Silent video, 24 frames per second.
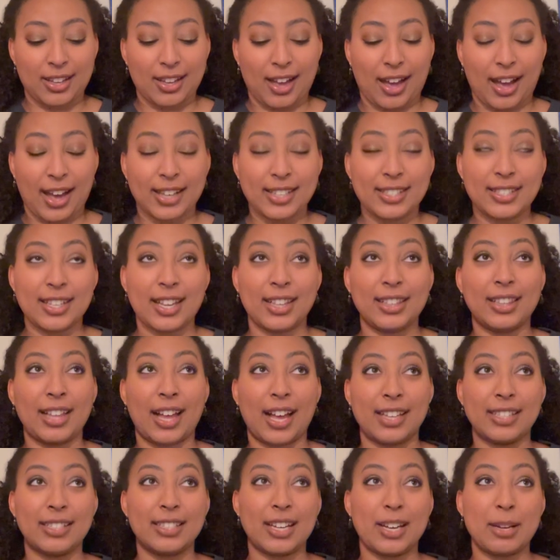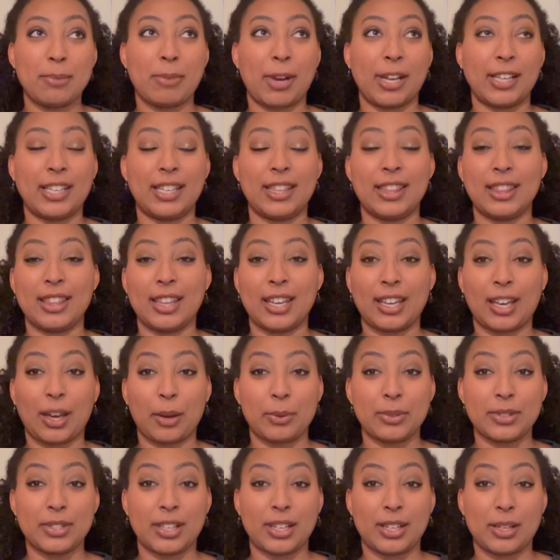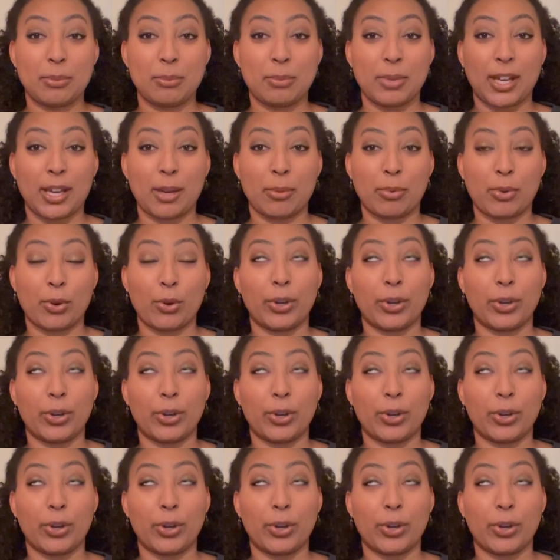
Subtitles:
I said last time I didn't think I was going to be able,